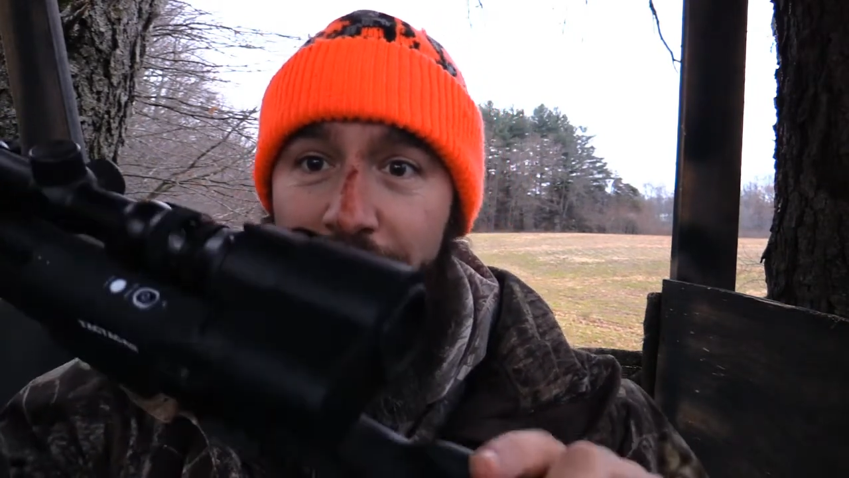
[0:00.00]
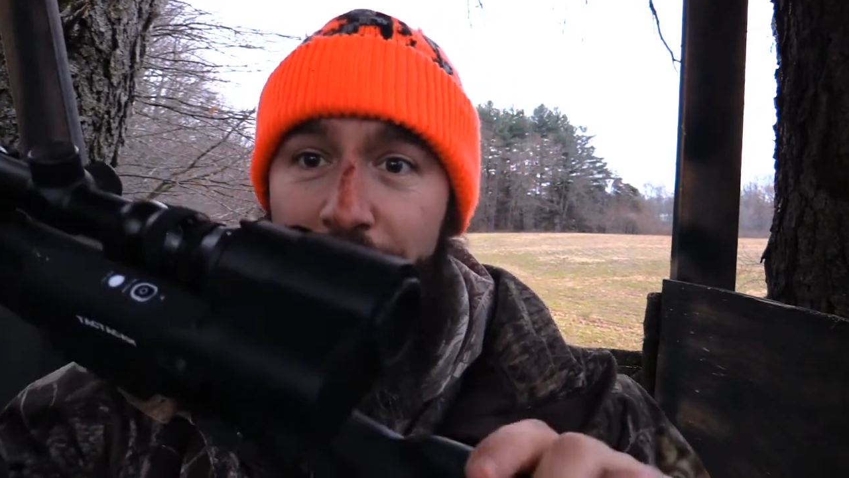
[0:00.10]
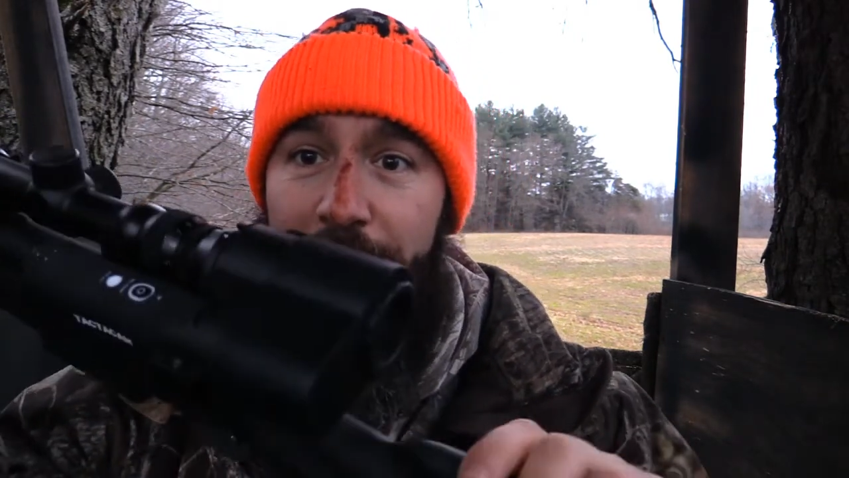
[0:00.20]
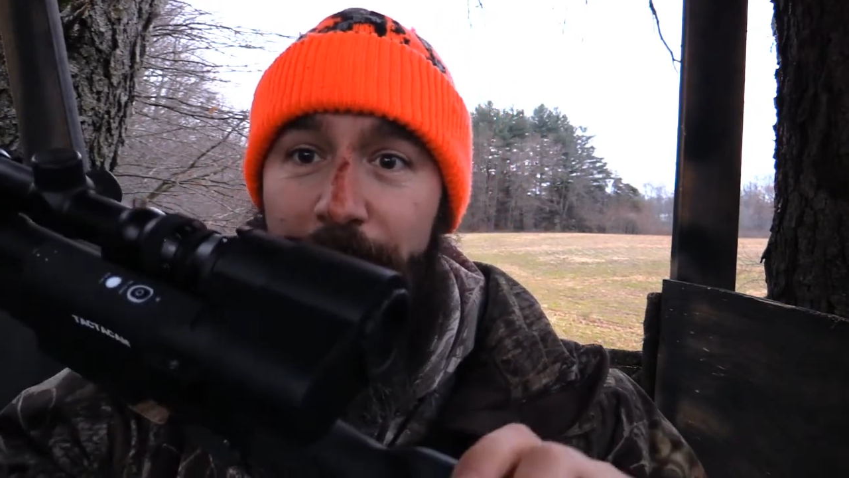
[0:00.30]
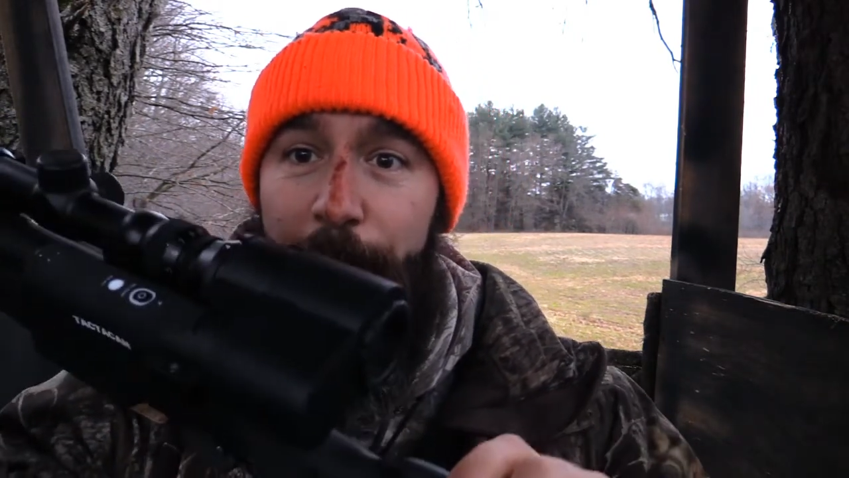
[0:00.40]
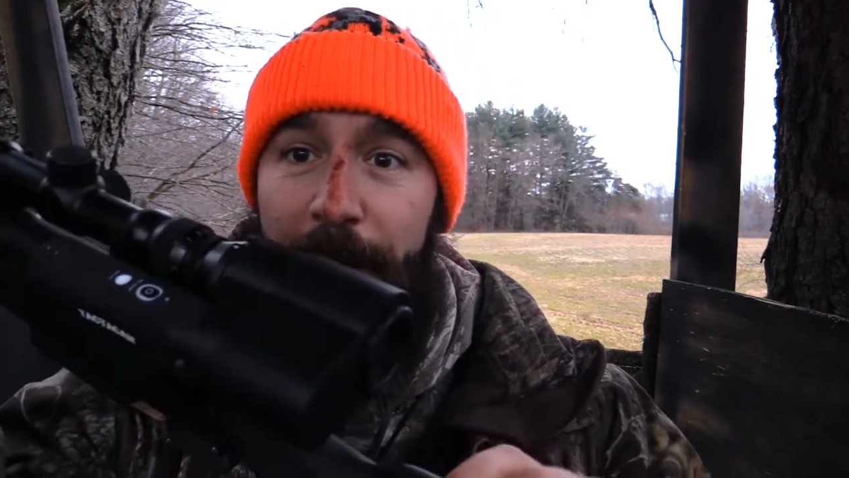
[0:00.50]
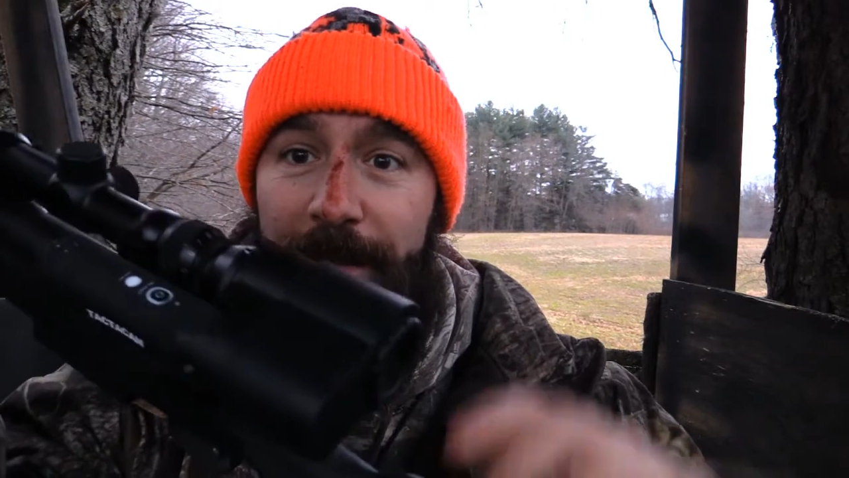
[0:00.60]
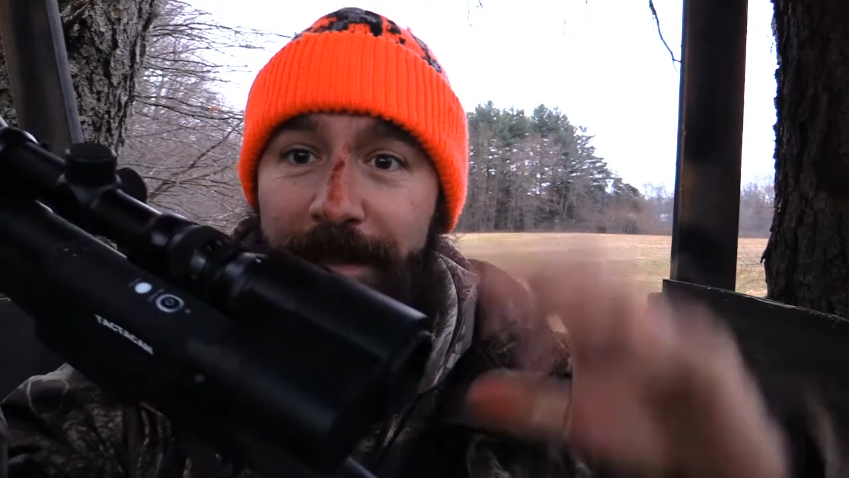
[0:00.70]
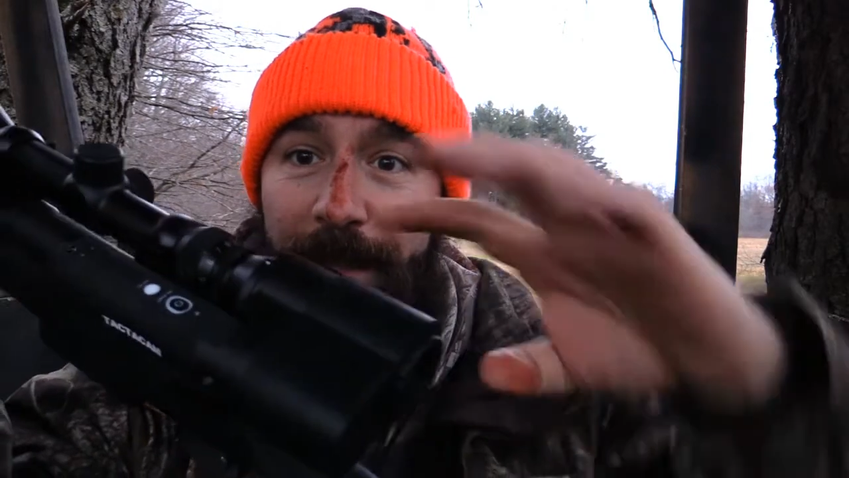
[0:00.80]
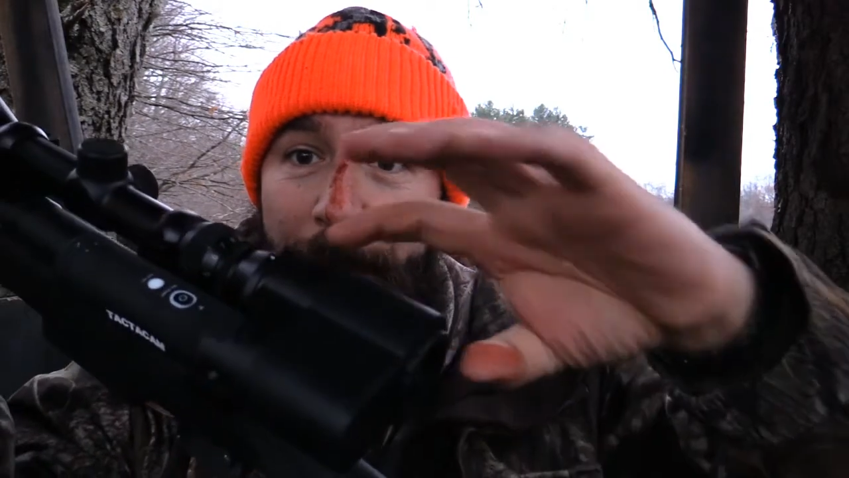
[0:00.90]
didn't think about
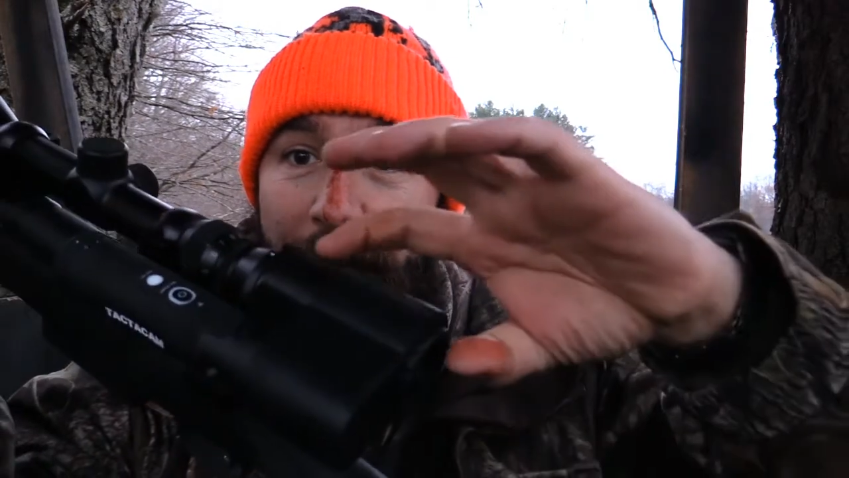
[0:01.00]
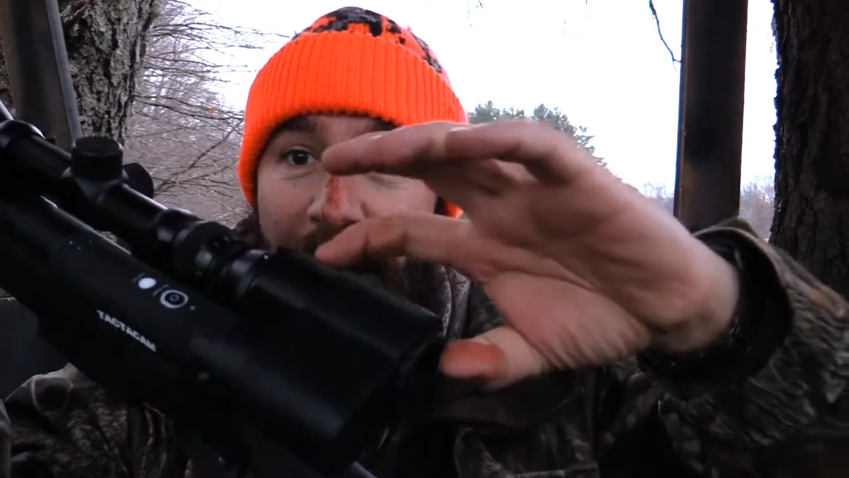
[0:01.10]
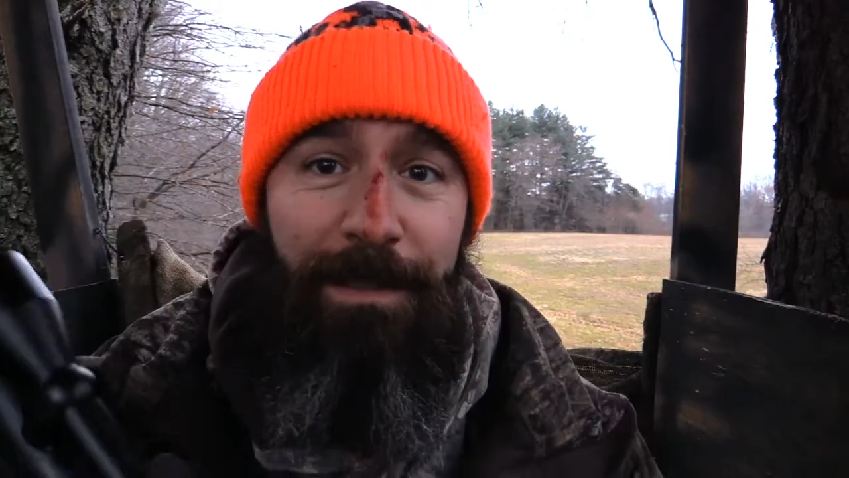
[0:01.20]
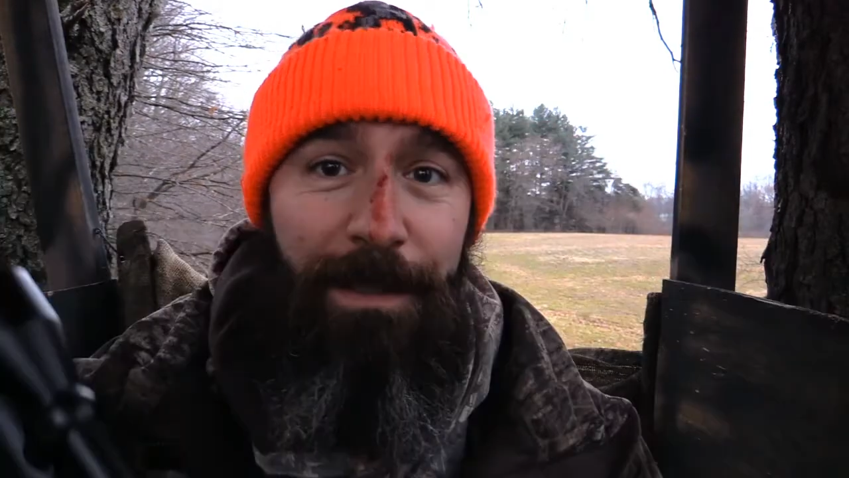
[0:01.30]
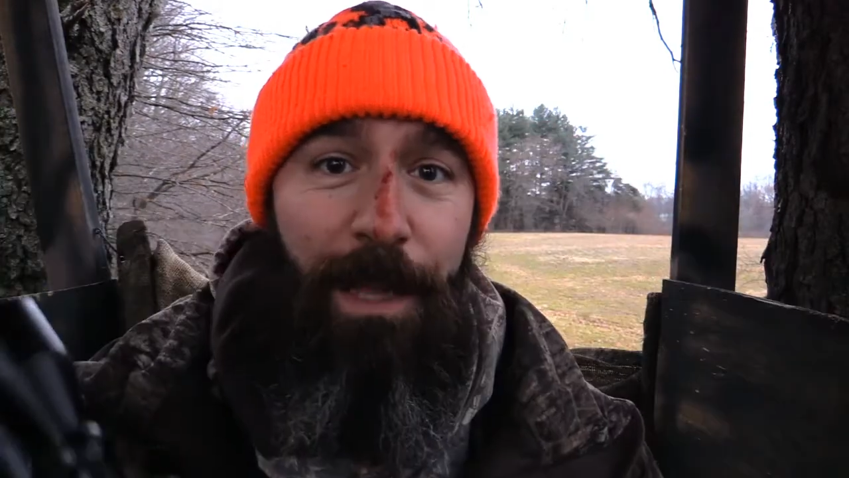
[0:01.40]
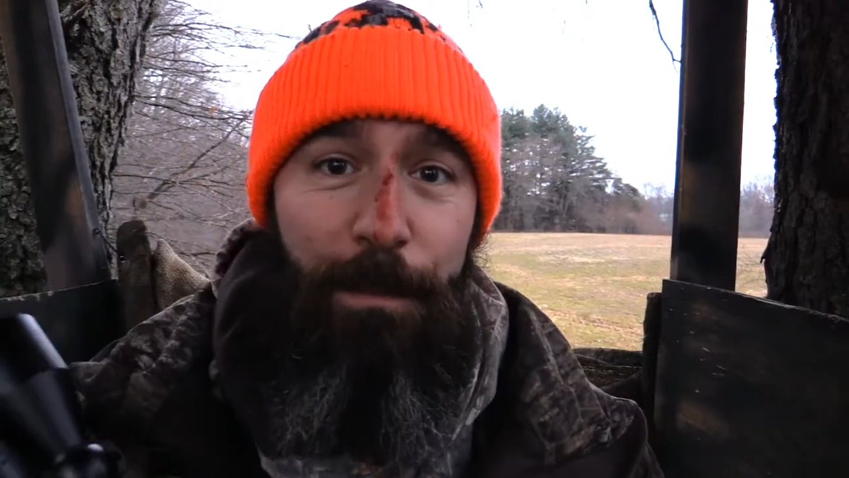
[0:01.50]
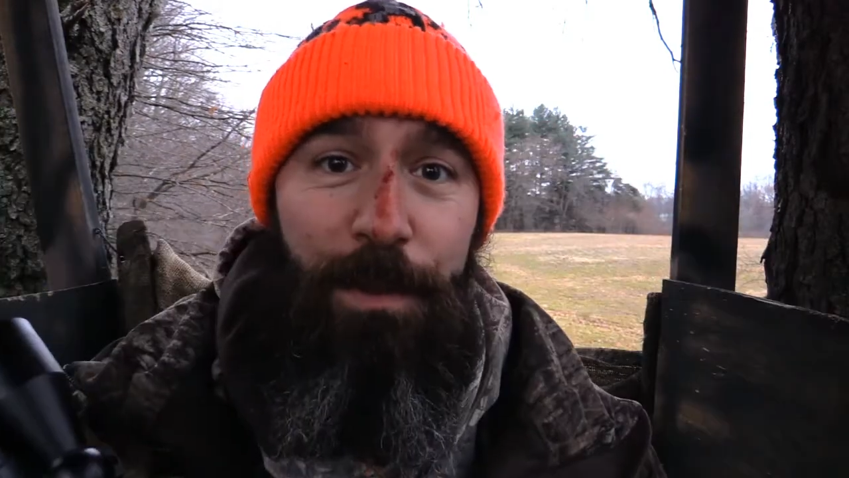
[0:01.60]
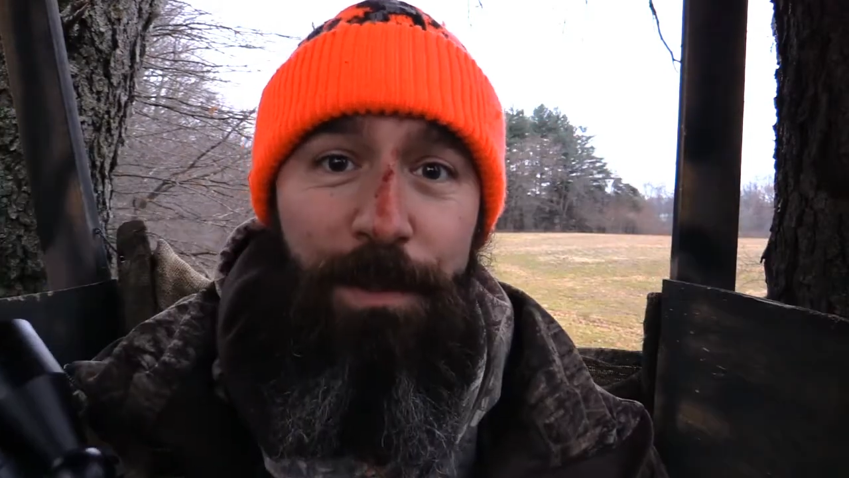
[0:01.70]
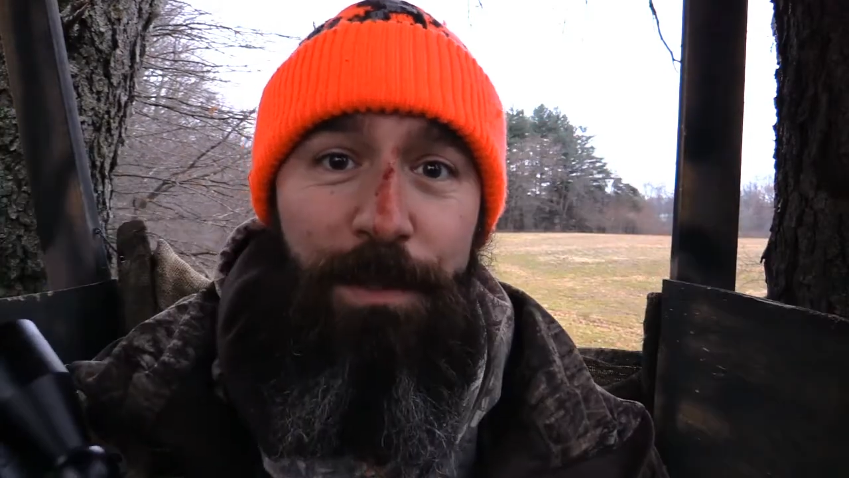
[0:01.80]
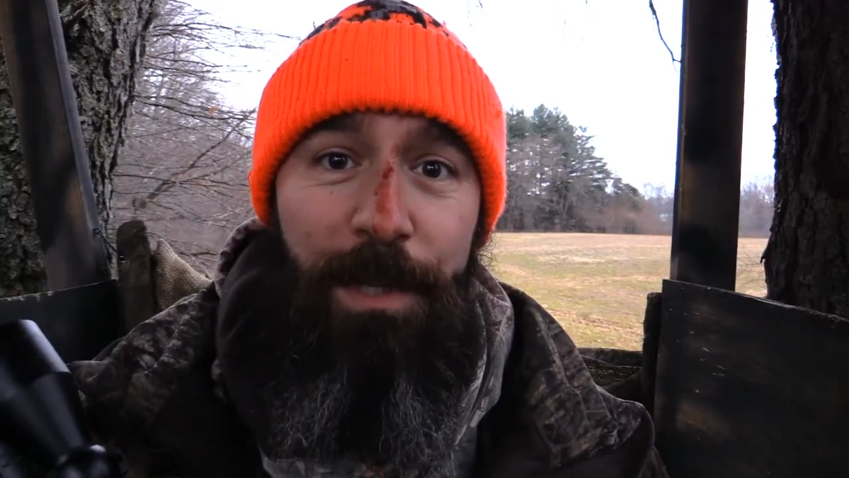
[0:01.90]
it sitting back until I
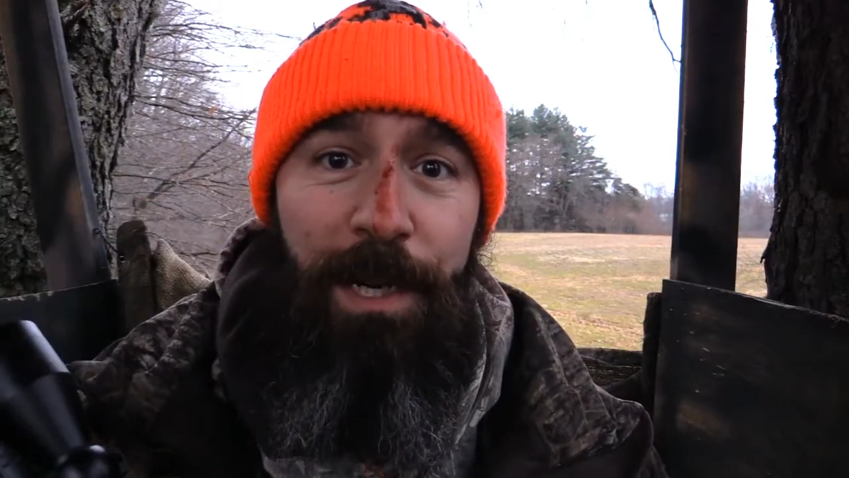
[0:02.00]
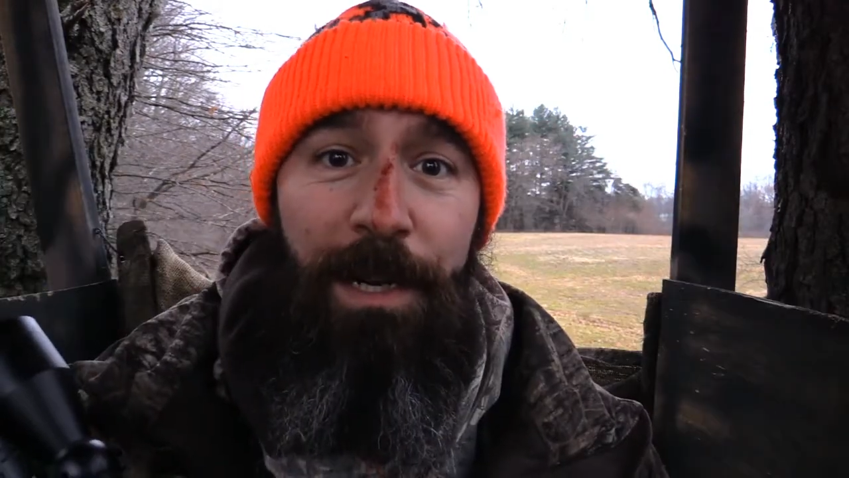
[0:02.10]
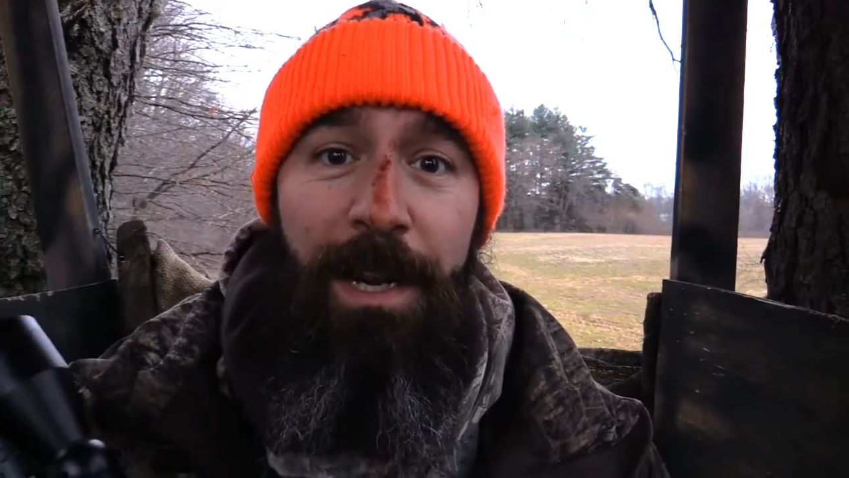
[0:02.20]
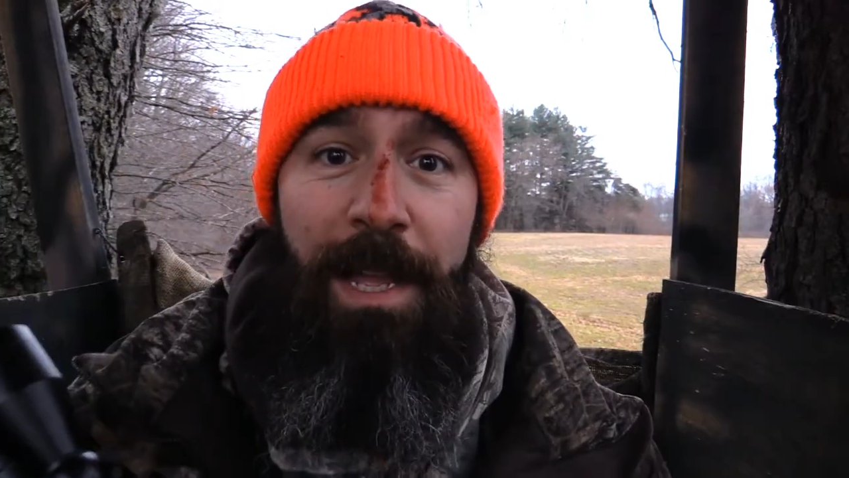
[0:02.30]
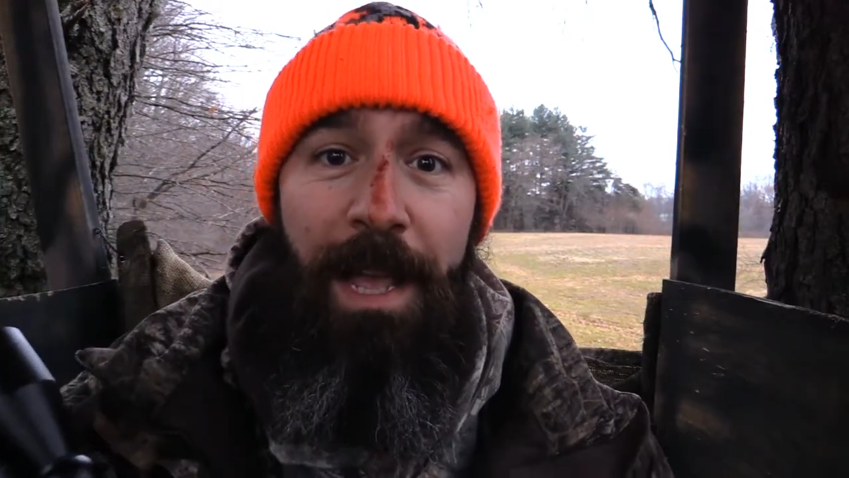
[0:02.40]
pulled the trigger